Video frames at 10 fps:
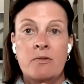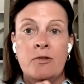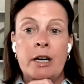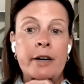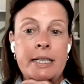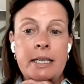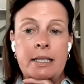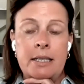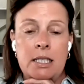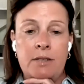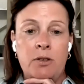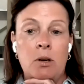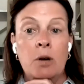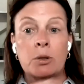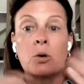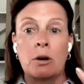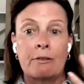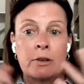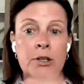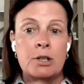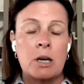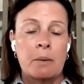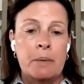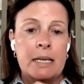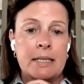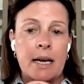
very successful home decor and furniture companies